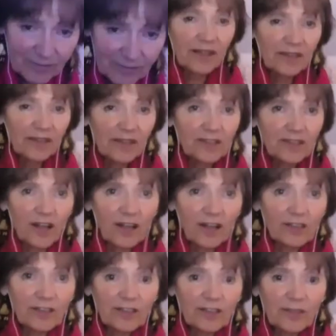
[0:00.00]
and then there's
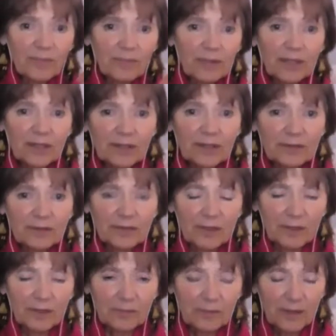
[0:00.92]
also the peer
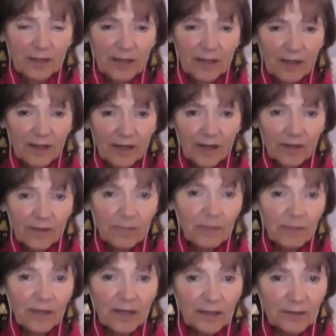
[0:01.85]
group. The
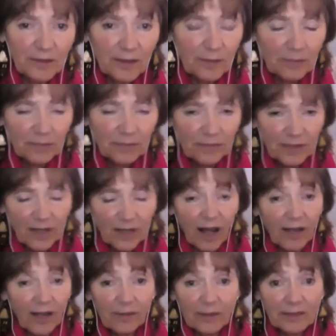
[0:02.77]
peer group that
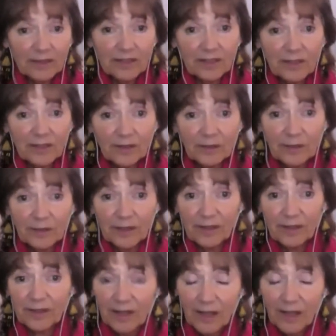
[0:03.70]
I went to school
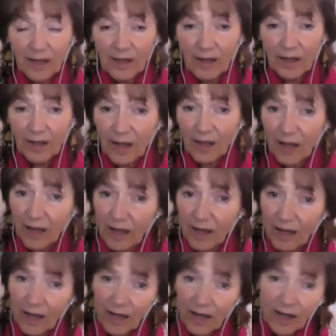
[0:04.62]
with,
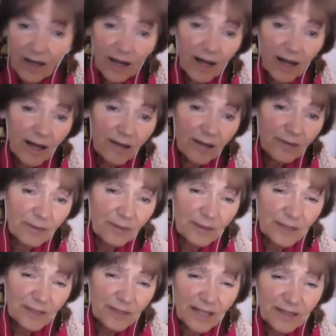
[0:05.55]
there
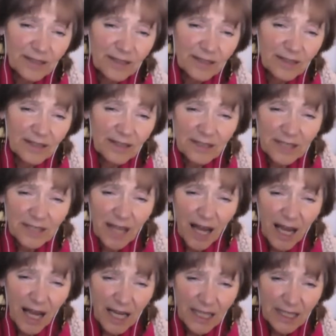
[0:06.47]
was the
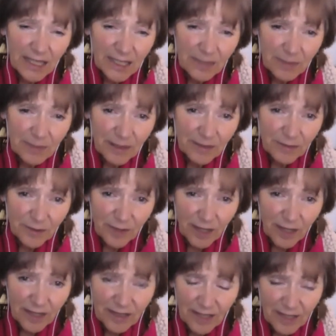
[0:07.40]
tiniest bit of
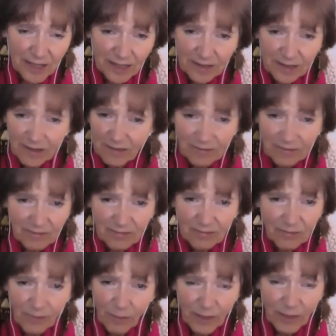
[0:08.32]
drugs.
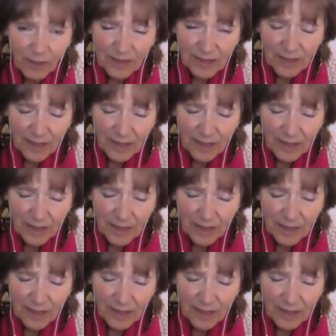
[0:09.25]
Wasn't